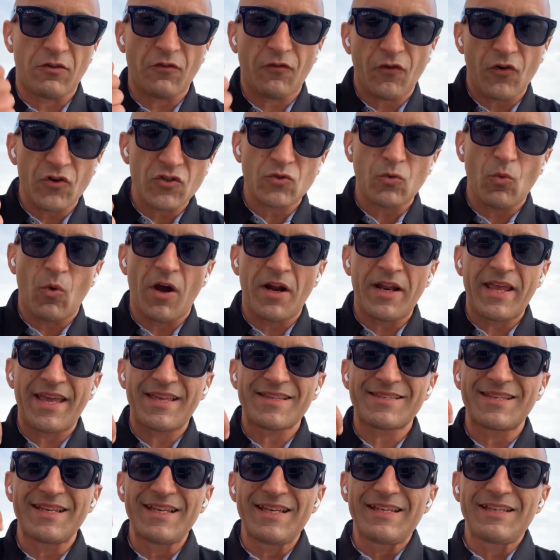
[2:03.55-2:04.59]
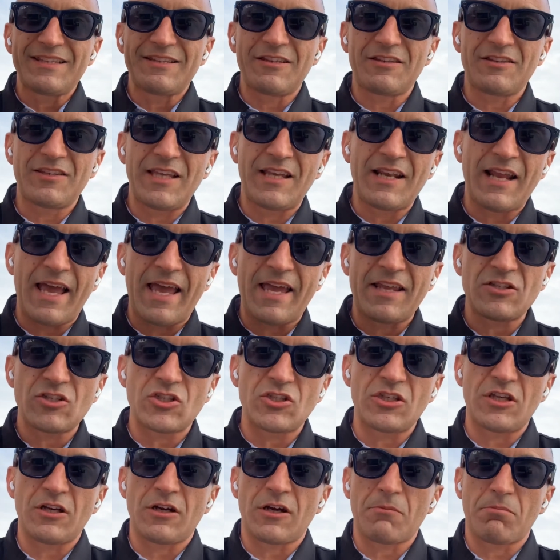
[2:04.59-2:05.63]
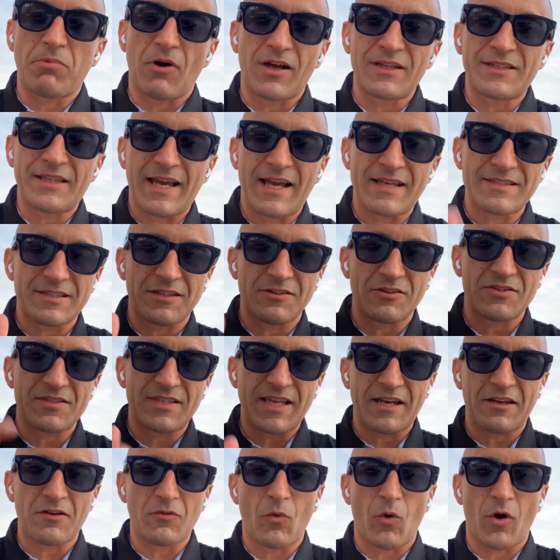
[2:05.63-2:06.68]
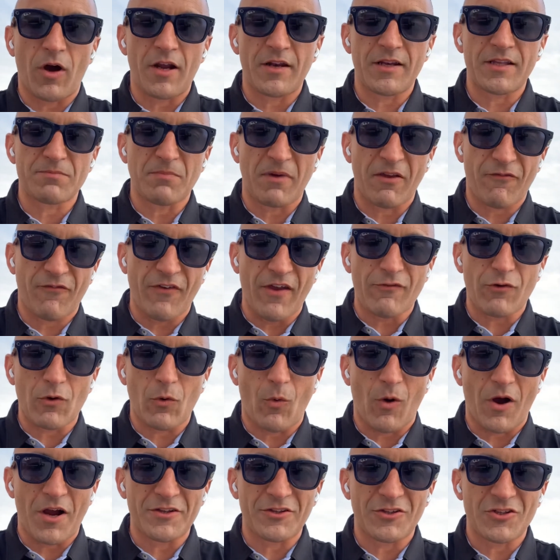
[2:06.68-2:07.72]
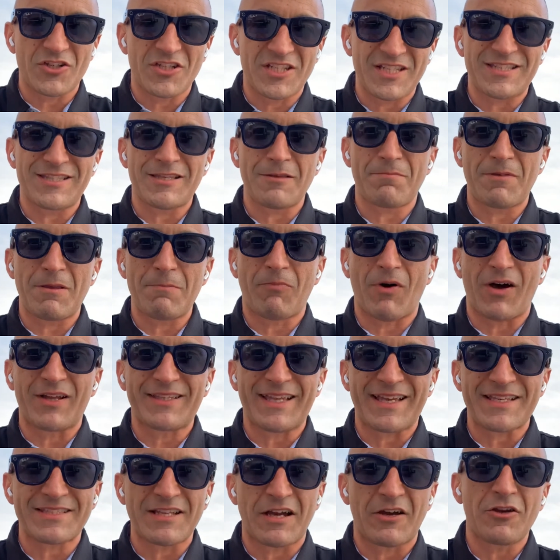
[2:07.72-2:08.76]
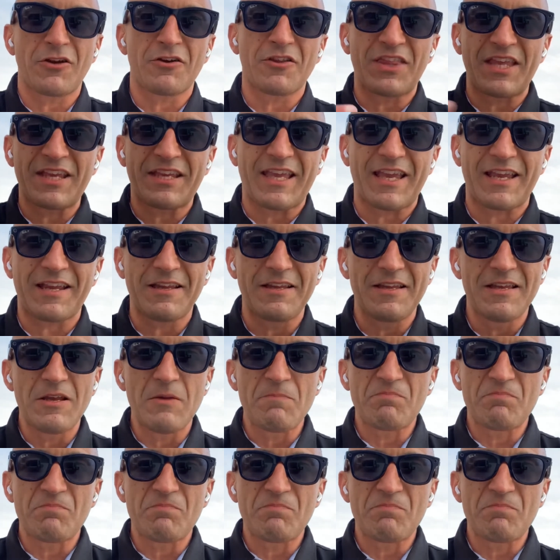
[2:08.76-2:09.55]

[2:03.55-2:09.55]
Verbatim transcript: The first one is the data engineering podcast and the second one is my favorite one the gcp podcast now you're thinking